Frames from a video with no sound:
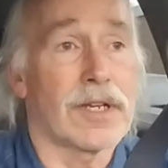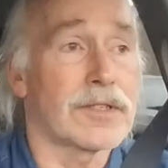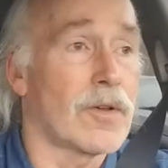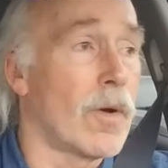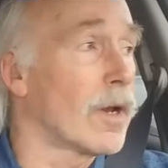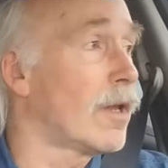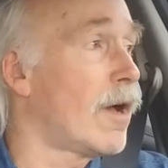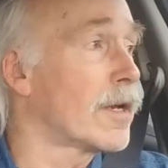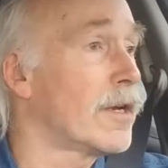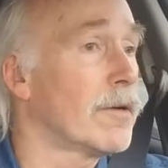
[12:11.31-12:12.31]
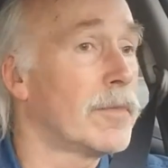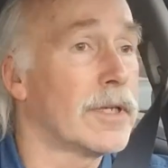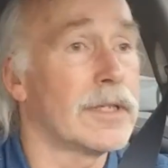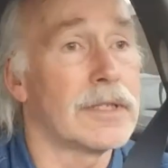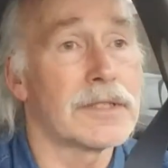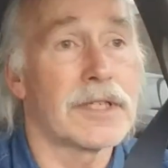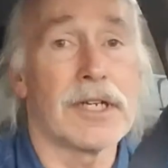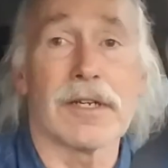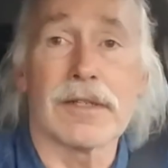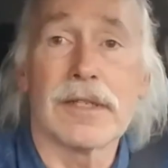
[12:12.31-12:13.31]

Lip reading: I was going along here, but still,